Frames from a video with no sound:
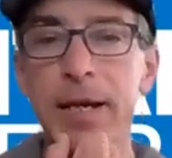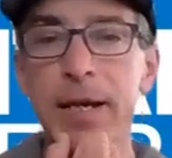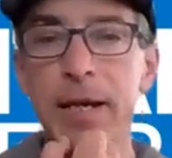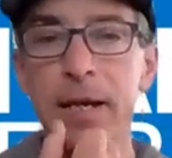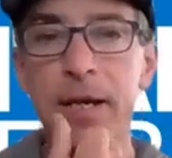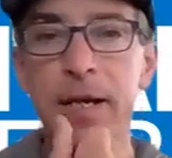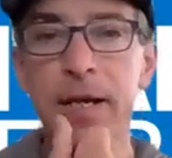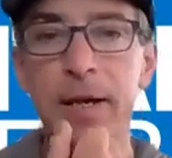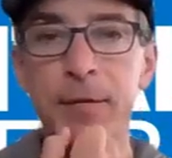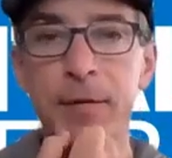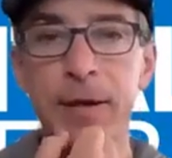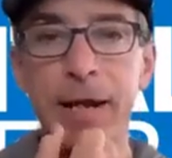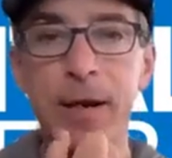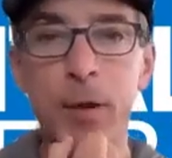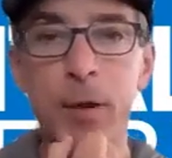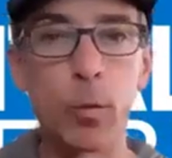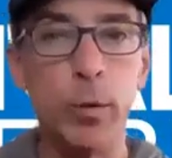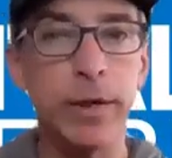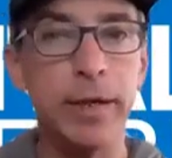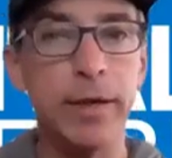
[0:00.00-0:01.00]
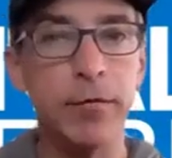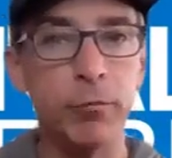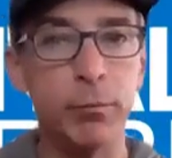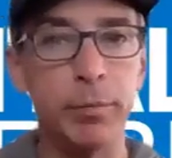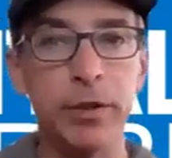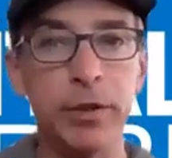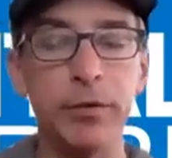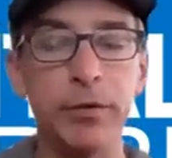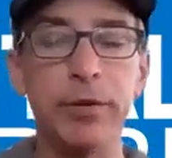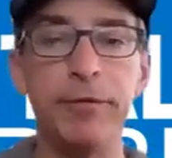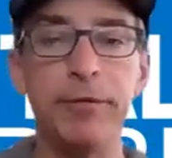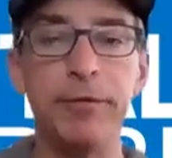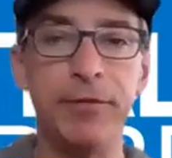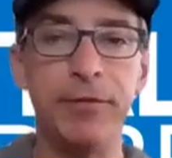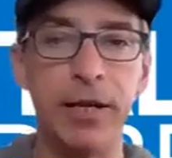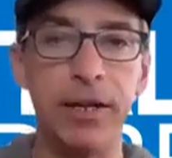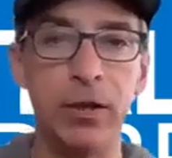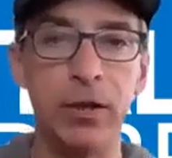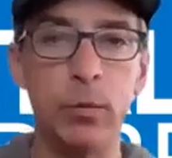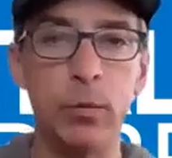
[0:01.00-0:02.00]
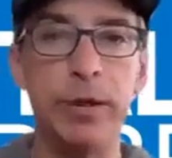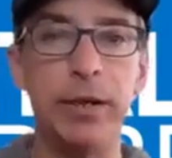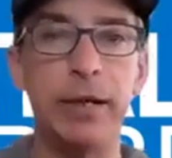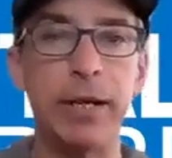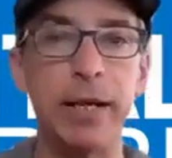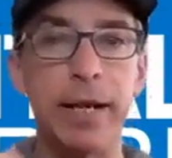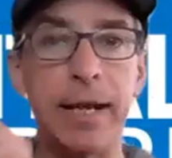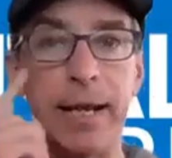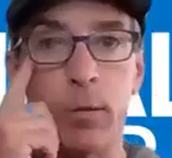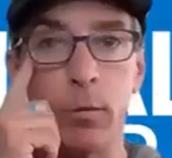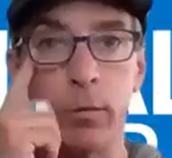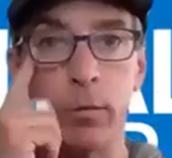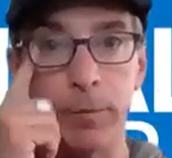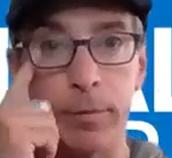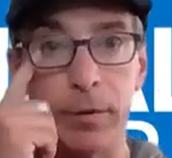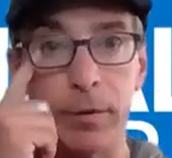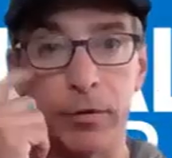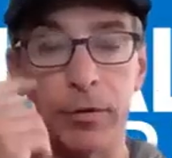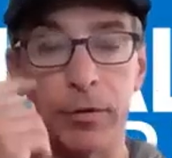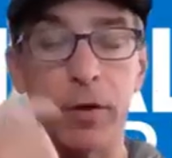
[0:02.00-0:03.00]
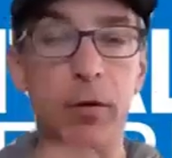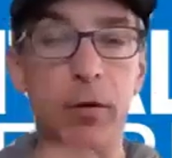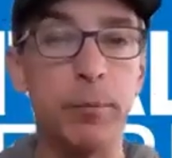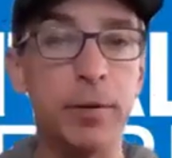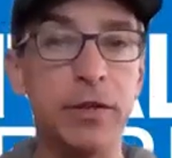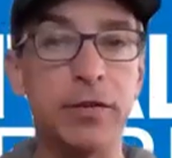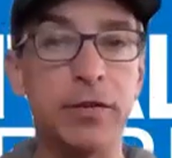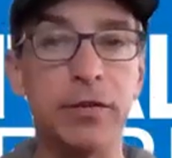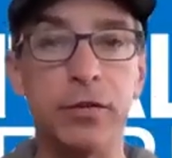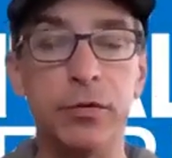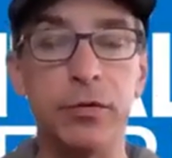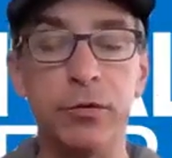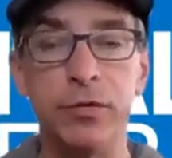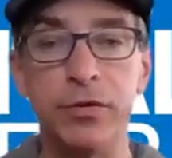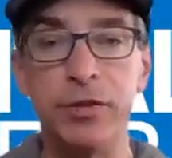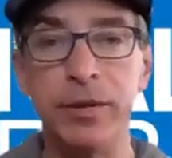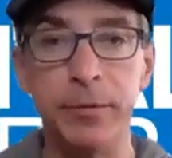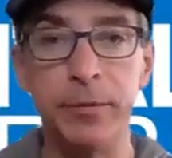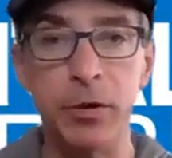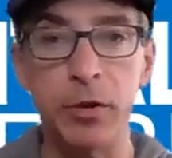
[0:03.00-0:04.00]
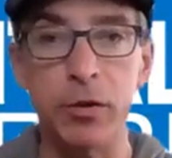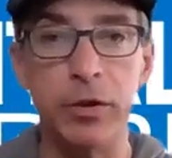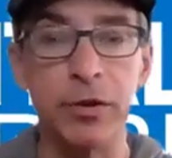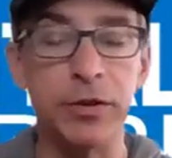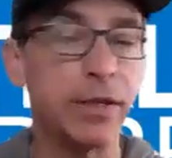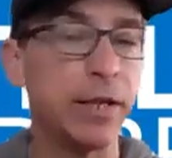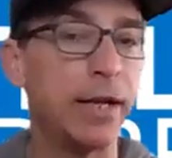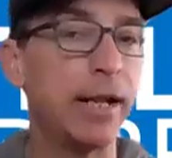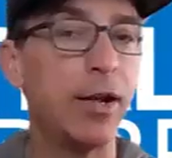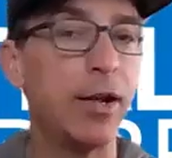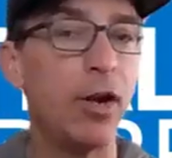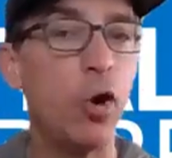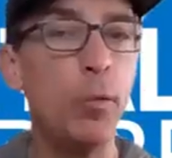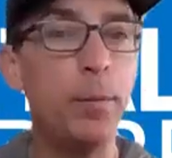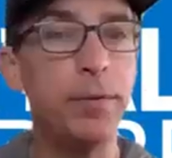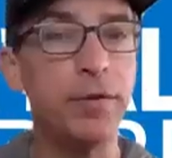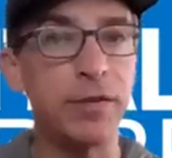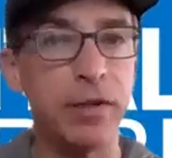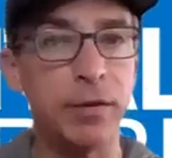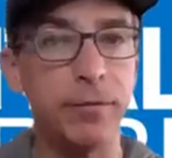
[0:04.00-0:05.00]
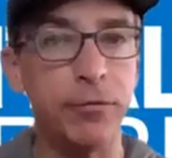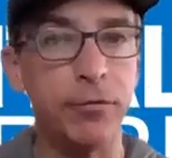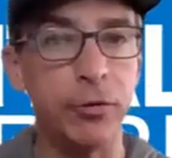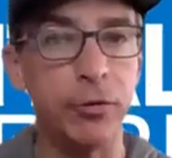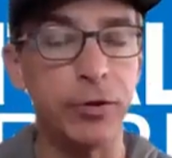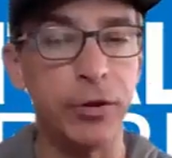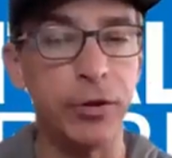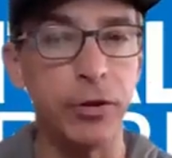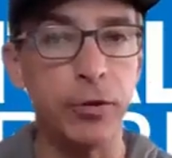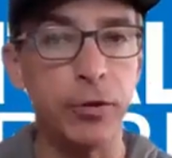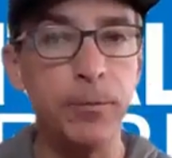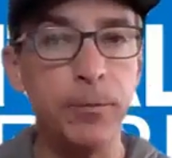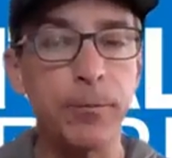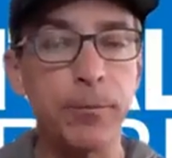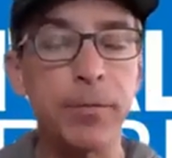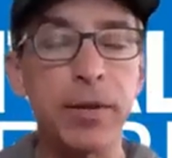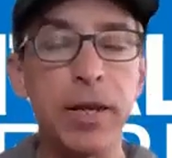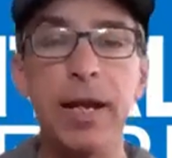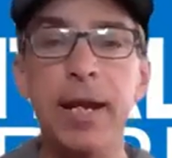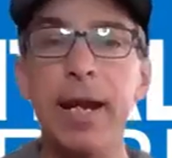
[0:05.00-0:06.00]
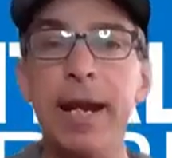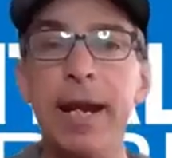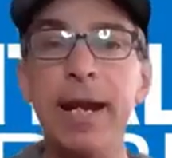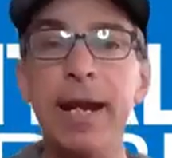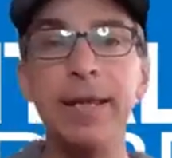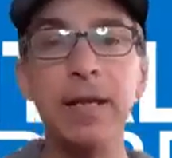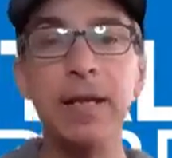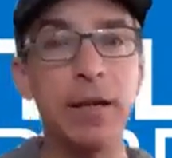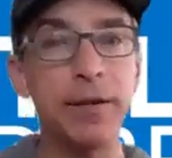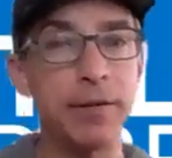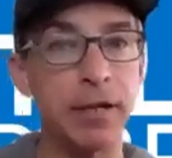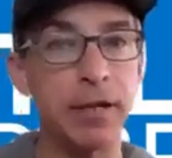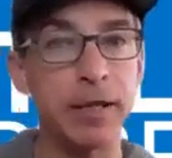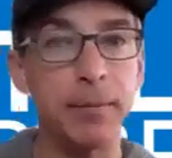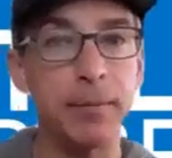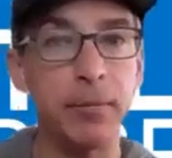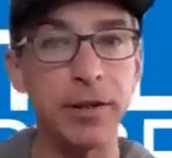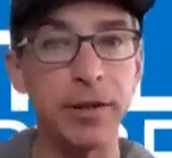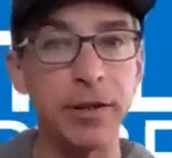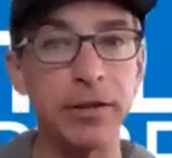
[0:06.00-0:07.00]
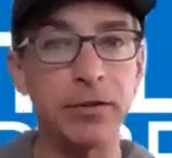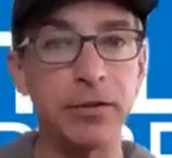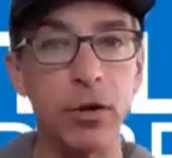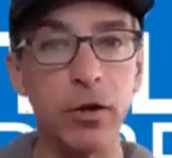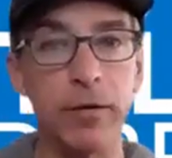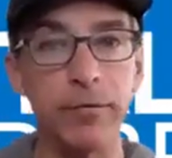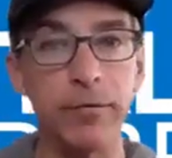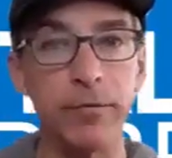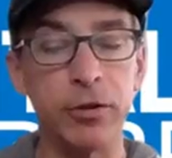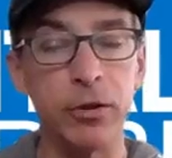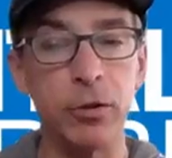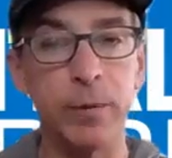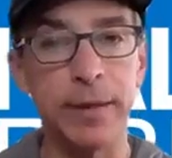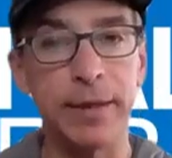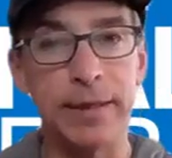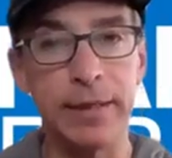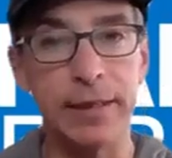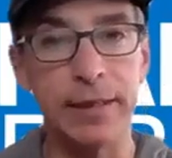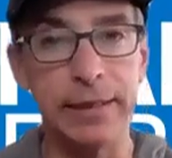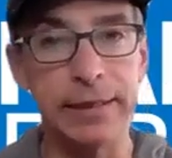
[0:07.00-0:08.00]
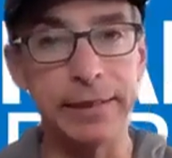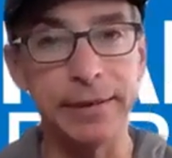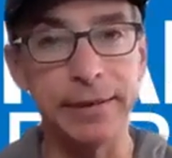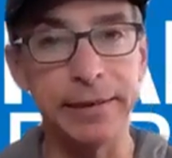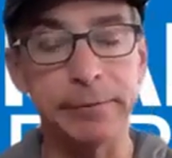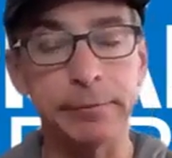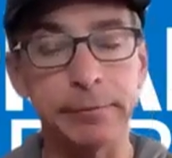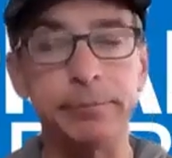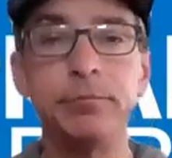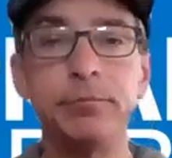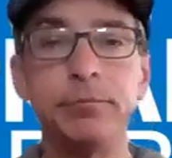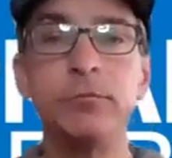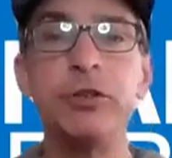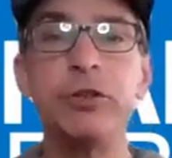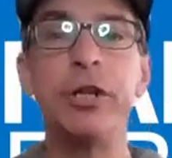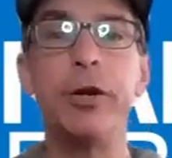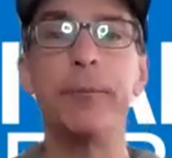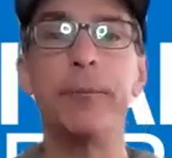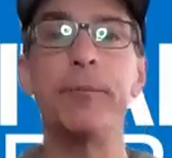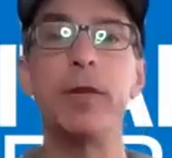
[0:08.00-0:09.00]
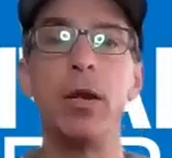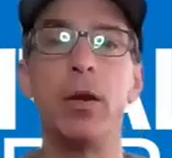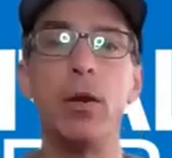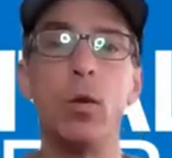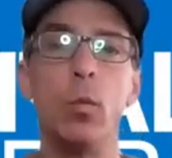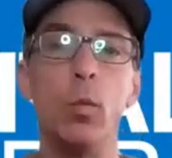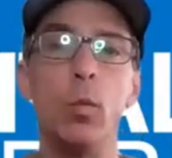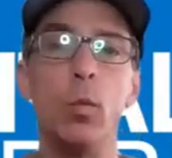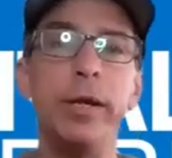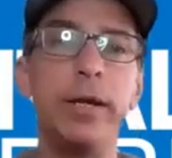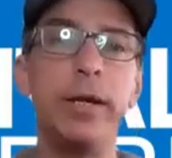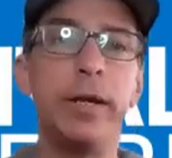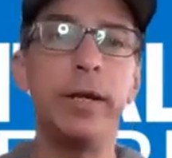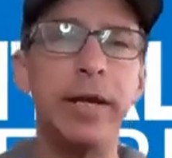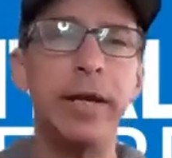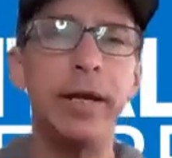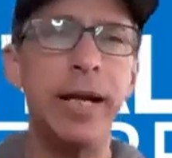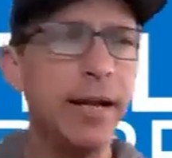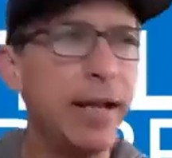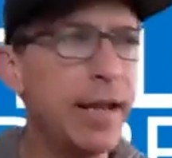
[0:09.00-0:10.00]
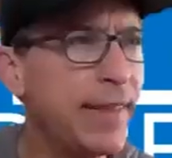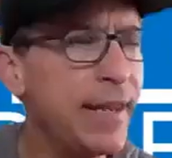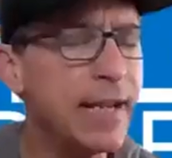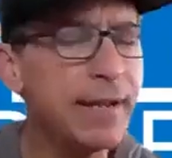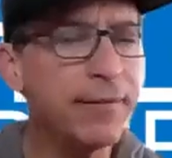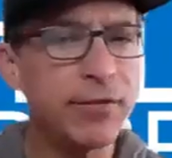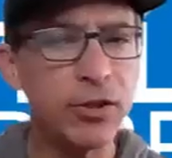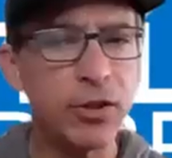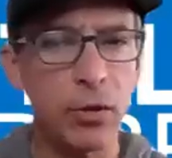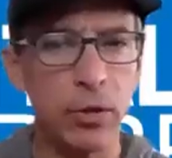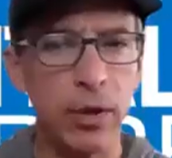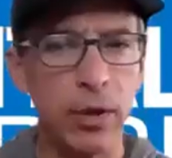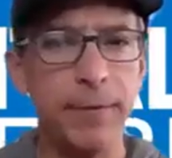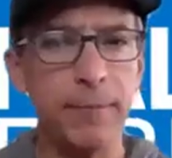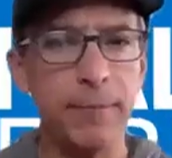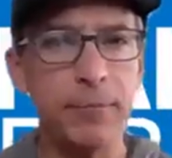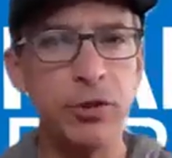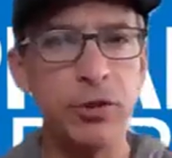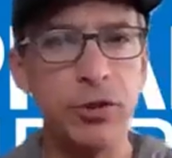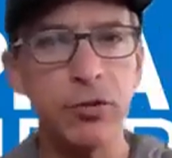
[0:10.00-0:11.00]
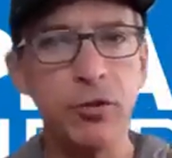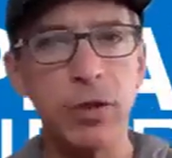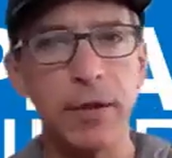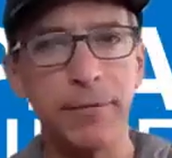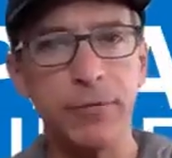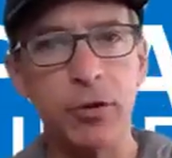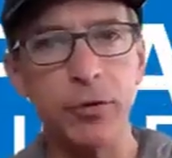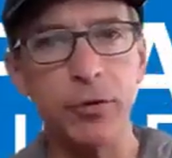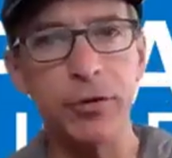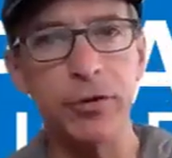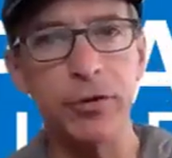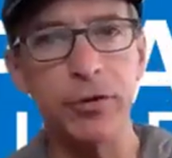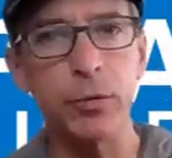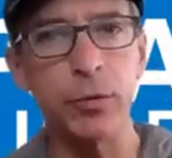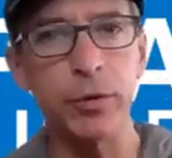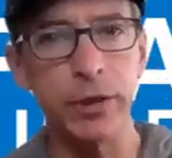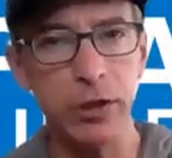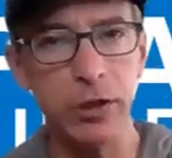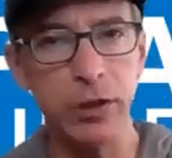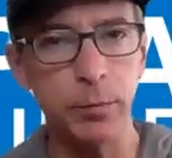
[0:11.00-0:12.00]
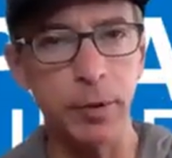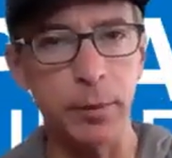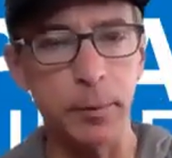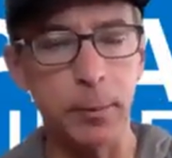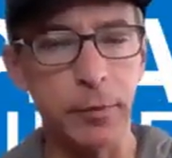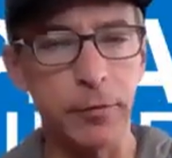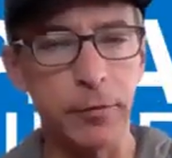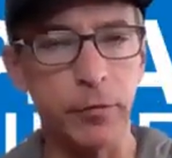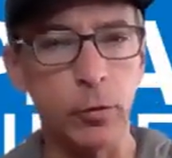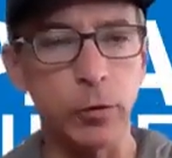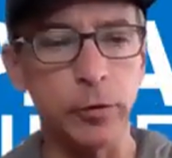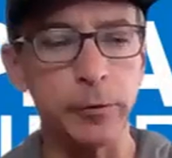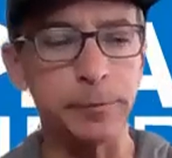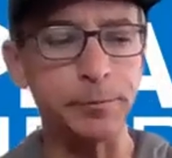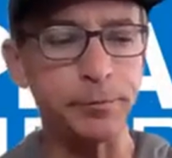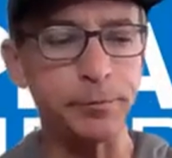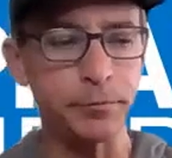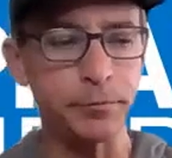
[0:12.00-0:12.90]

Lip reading: of how we have built a following and how we built our business through seminars. I hope it's helpful to you. And then I've got a couple things to offer you at the end. So when I'm sure I've told this story a little bit before,